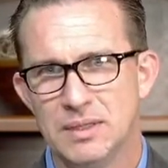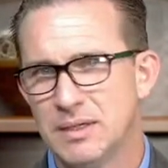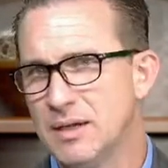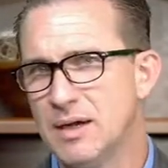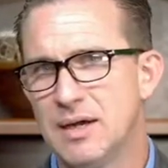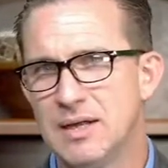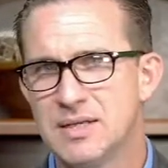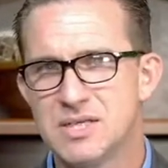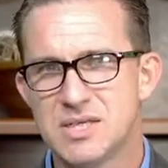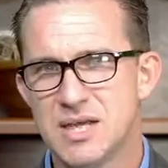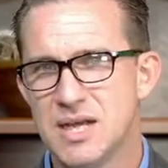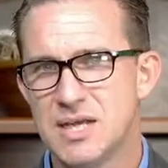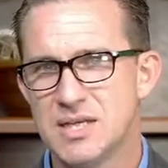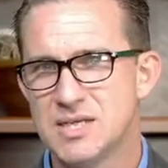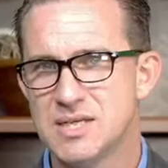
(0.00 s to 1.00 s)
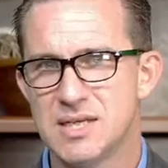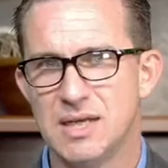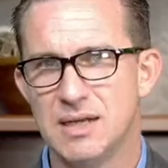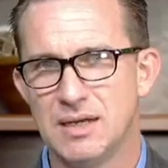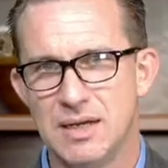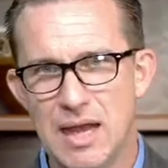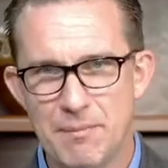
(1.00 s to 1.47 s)
God says,
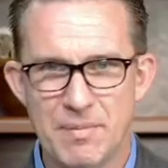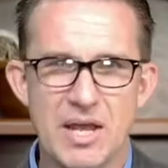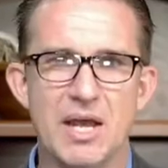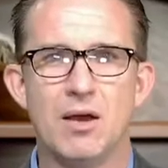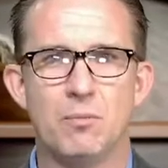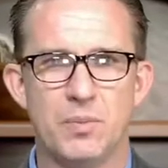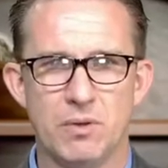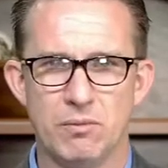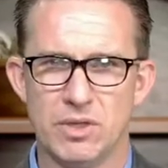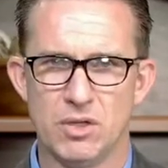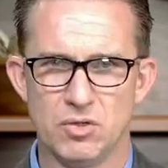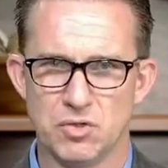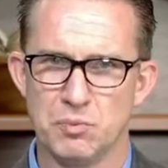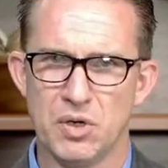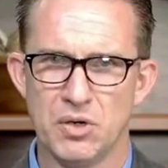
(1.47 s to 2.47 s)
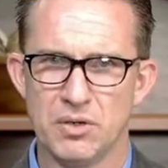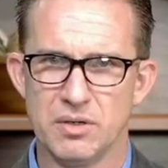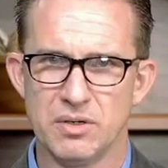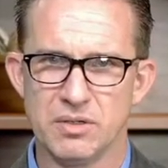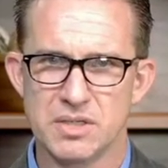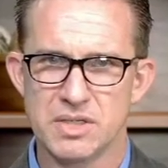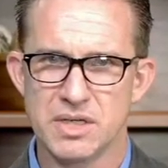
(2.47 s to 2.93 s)
let me help you with those
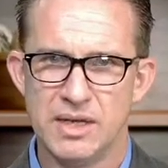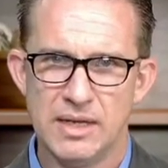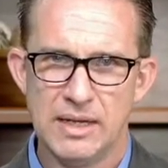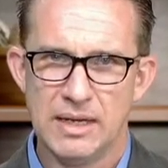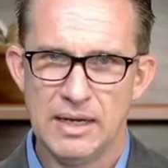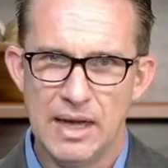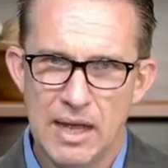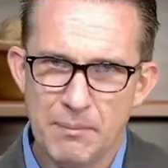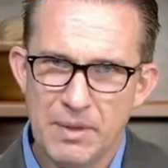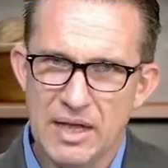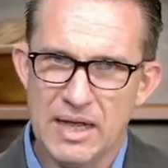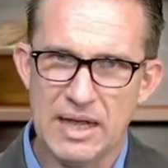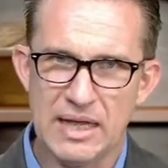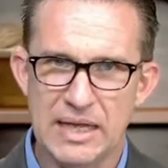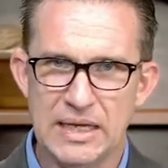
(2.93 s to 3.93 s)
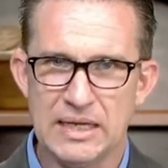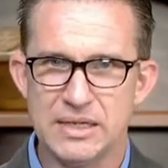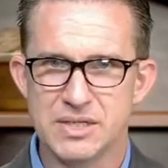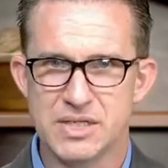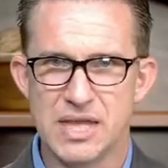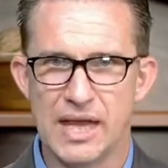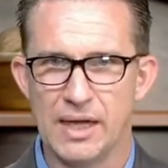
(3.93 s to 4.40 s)
burdens. Let me
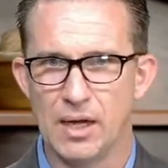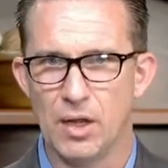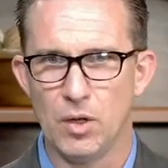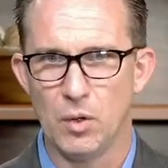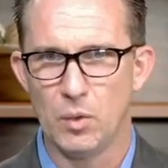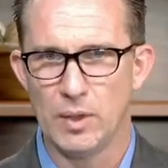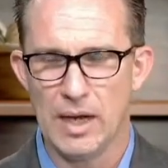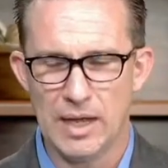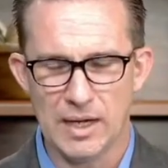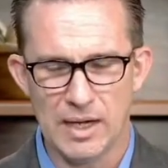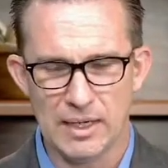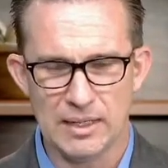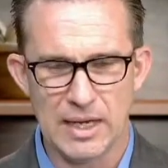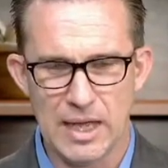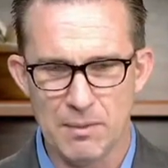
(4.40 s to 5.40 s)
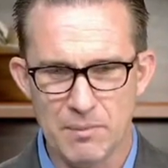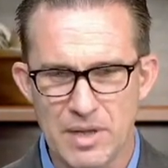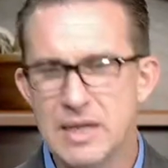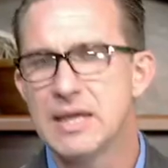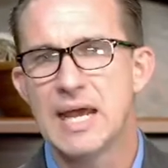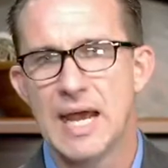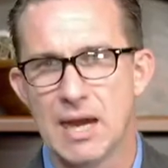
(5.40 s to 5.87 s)
ease that load. Let, let
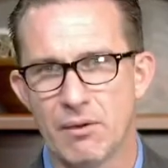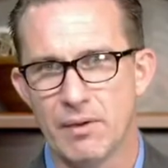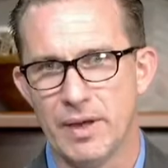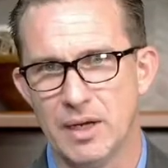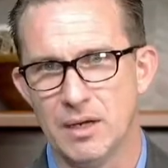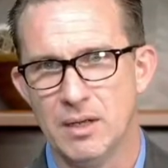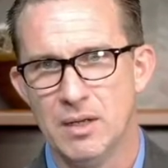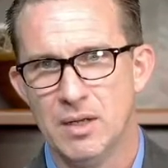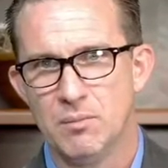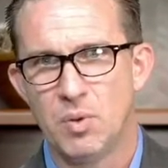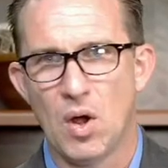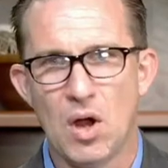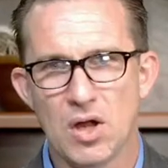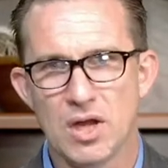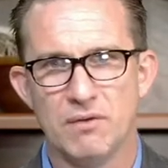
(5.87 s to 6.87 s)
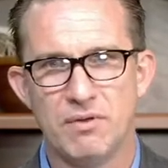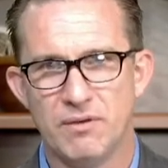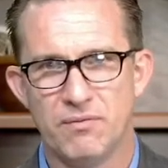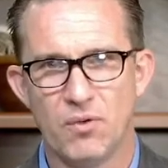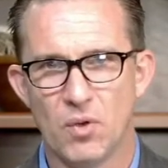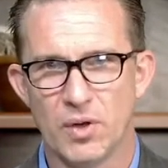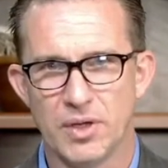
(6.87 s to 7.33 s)
me carry part of it
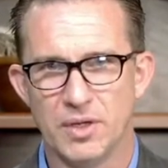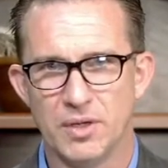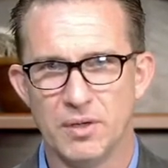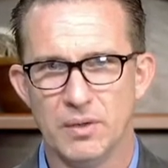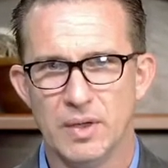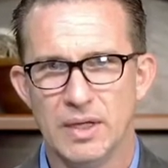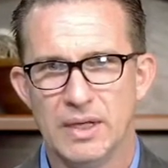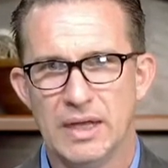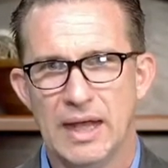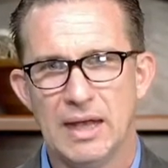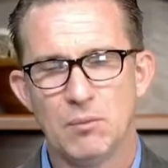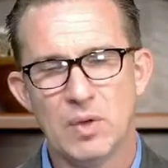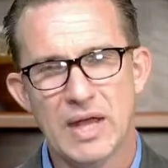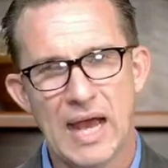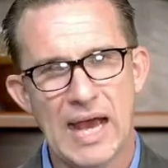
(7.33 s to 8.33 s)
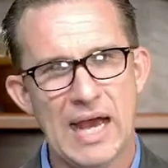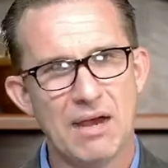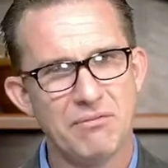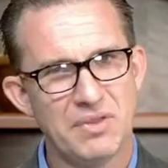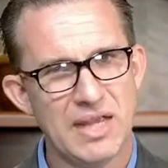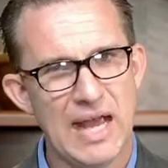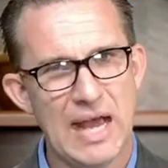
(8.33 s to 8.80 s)
for you. And we
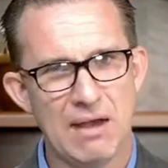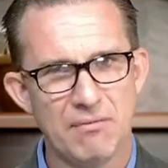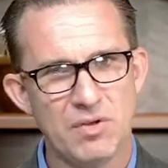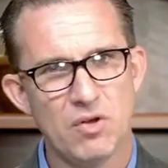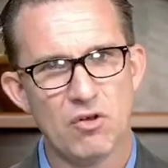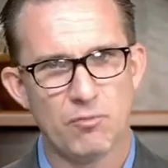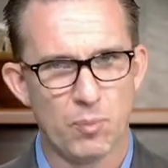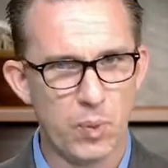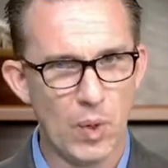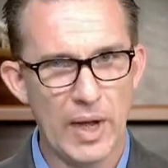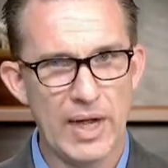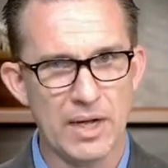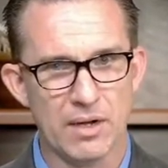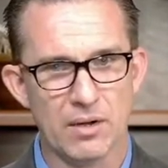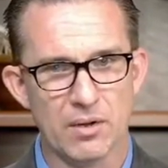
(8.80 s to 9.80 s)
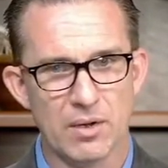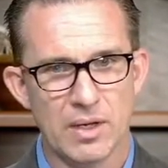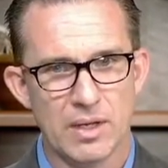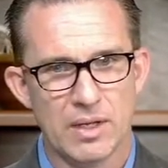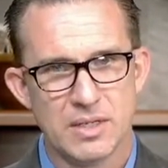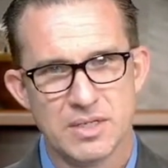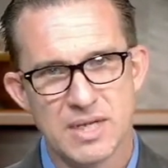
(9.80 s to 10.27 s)
have the avenue of prayer
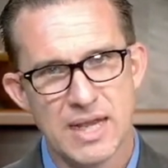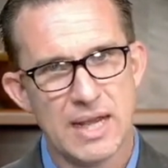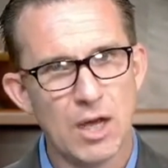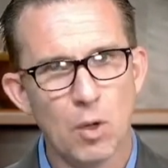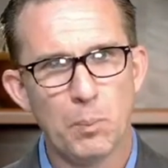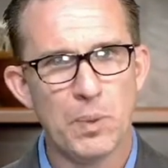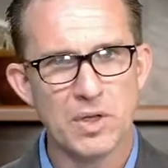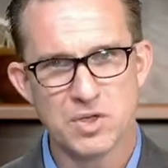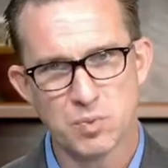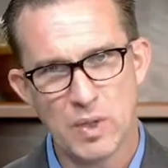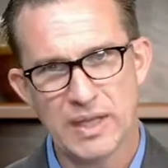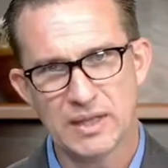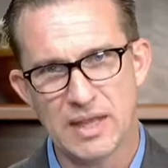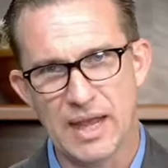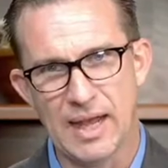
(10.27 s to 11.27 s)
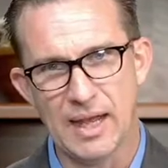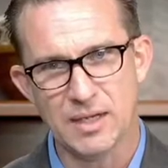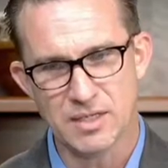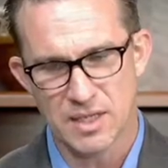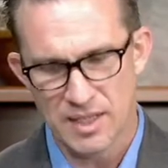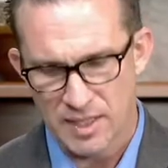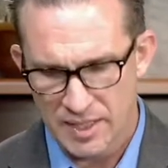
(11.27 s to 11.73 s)
to help us with
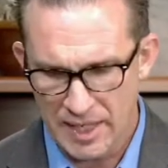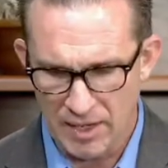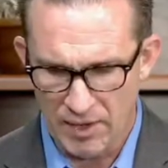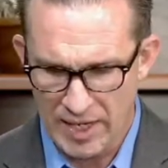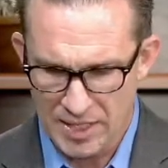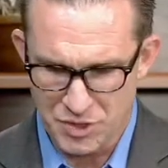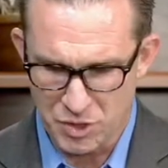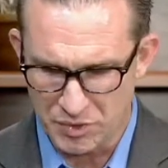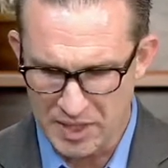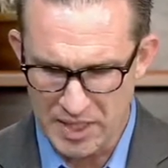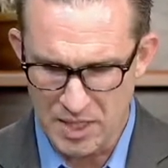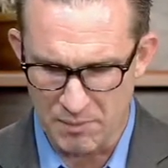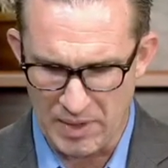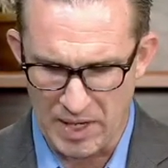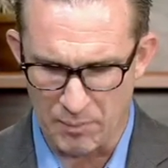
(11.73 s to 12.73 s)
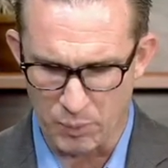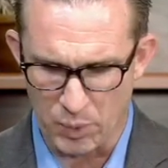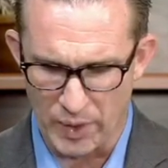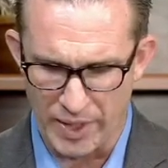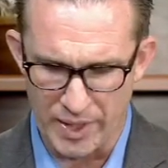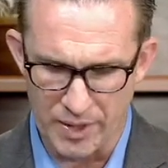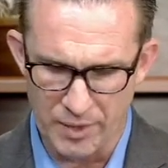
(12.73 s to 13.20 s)
that. Now, as you think about
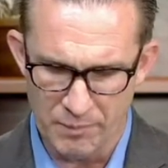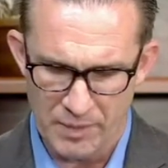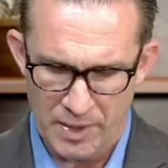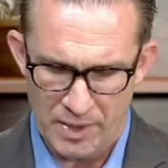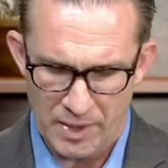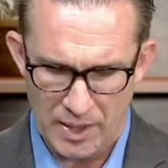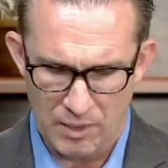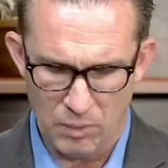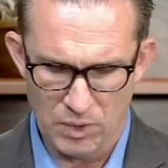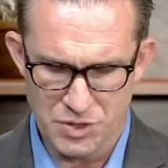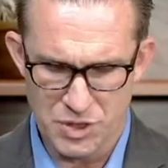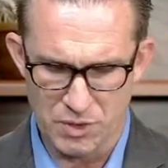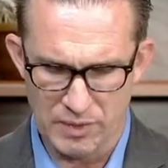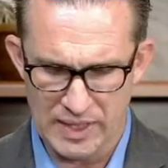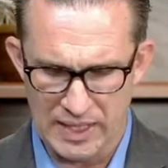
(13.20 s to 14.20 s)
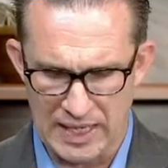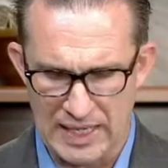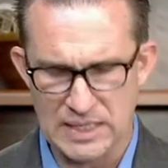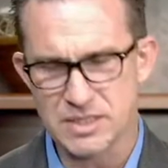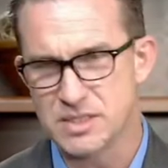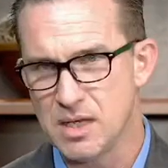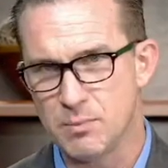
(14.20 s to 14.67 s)
prayer, I want you to
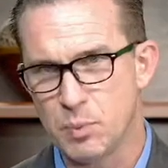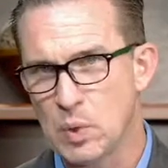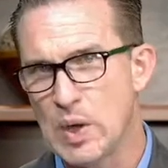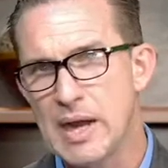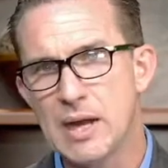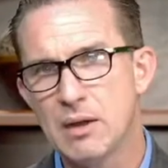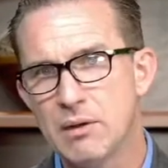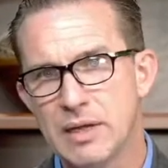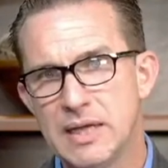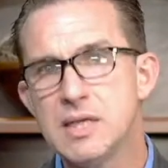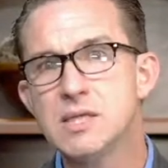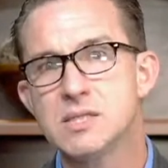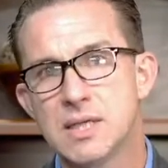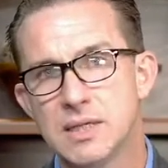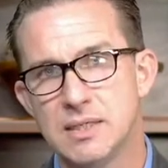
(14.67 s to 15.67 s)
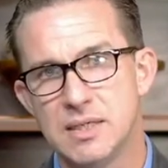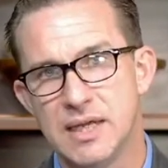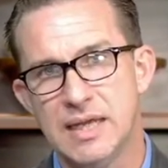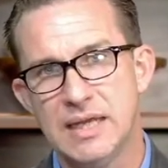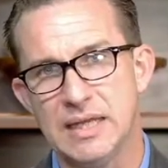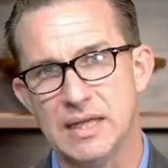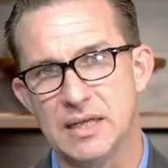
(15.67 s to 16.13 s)
realize that prayer is
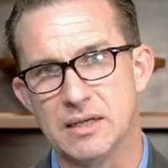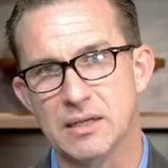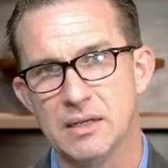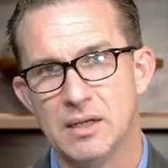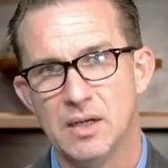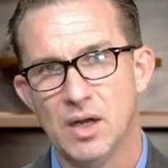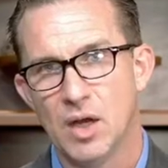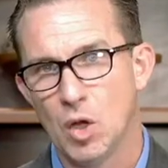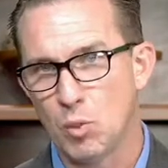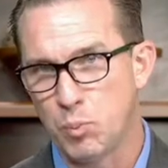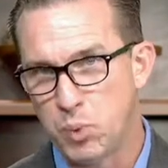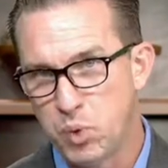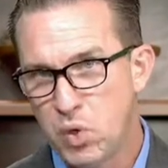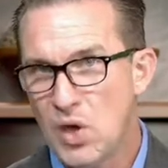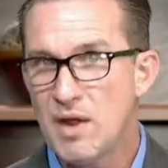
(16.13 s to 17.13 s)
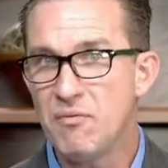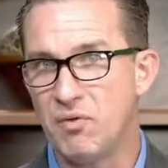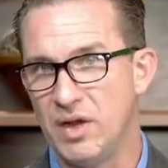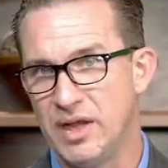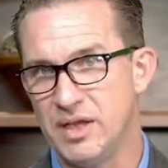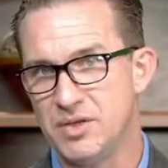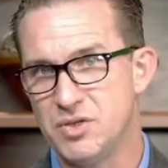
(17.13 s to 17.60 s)
indeed a
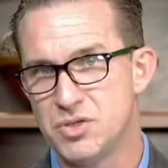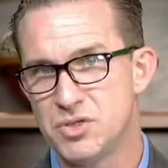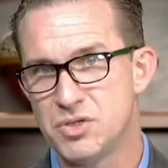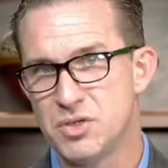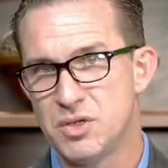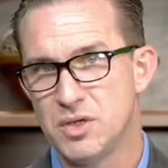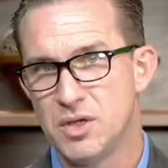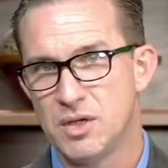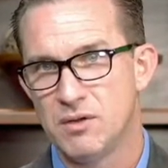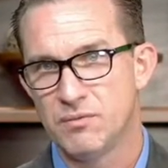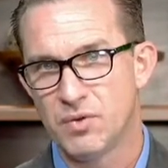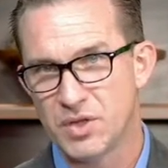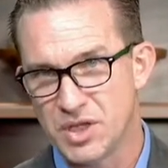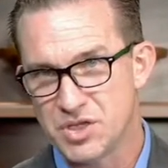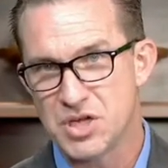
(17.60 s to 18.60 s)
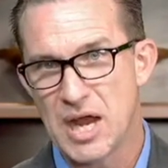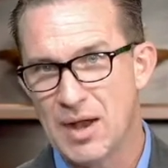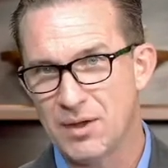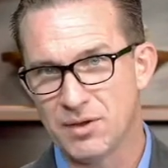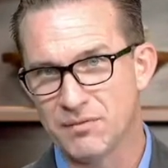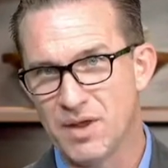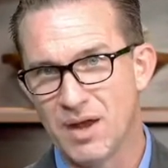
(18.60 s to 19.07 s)
privilege for the
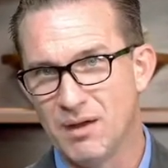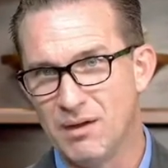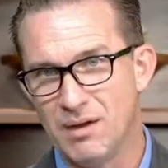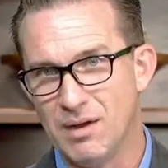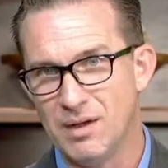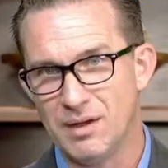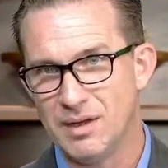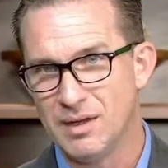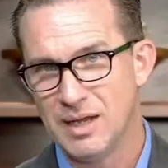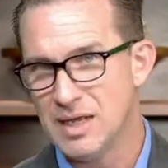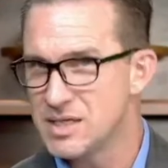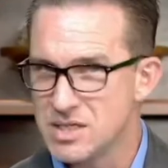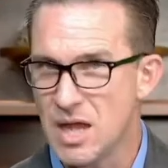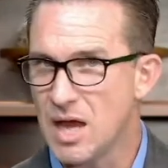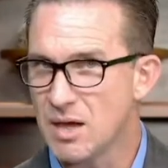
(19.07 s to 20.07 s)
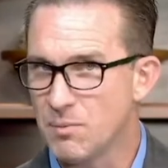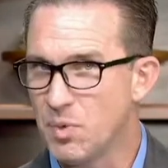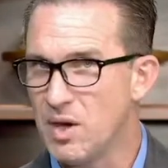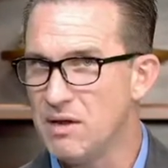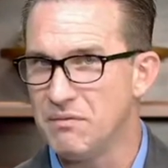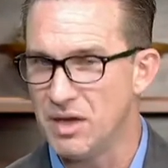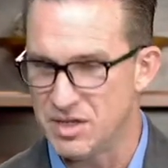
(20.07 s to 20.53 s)
child of God. It's not a
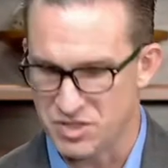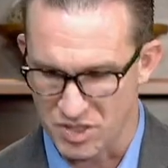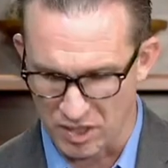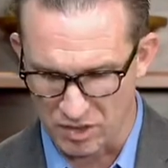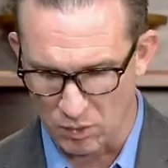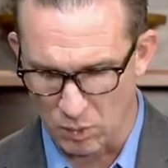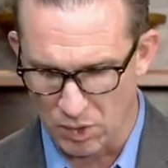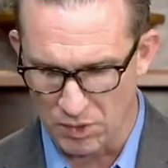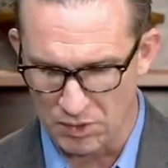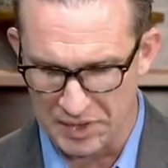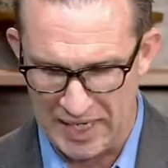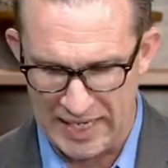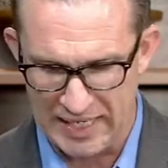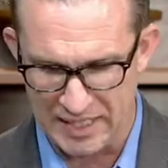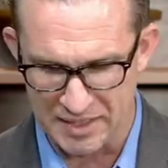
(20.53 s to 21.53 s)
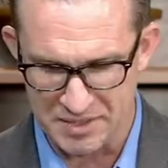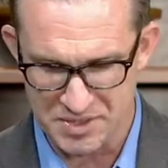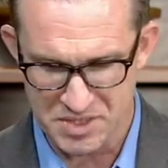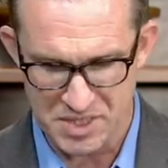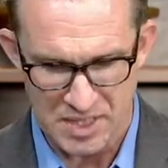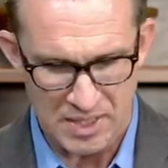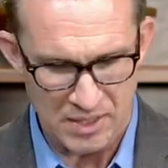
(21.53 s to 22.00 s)
privilege that the world has.